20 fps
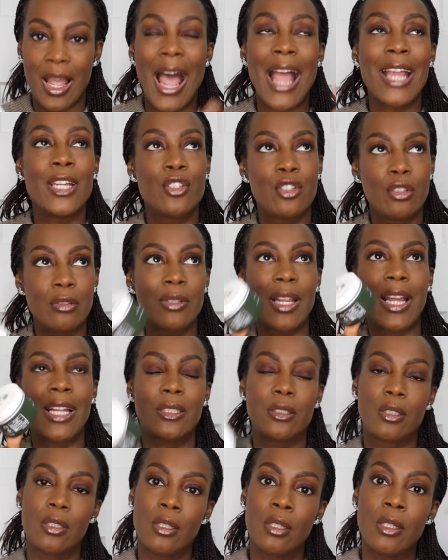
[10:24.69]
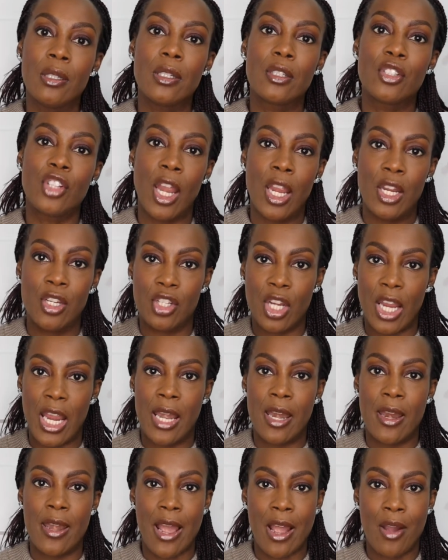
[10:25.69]
I do like to change
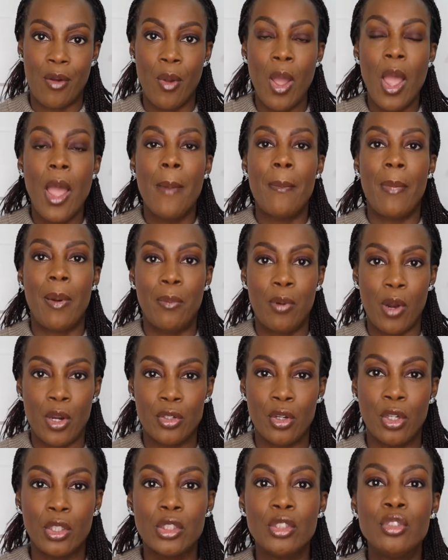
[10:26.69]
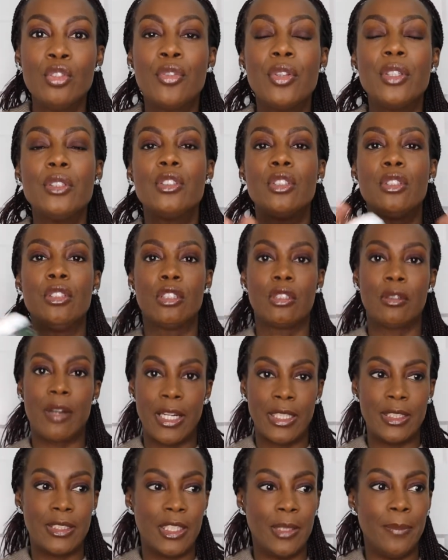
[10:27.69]
in and out my products, nothing too
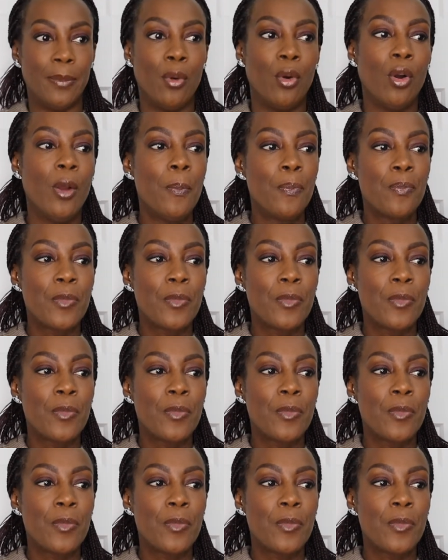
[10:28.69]
crazy, but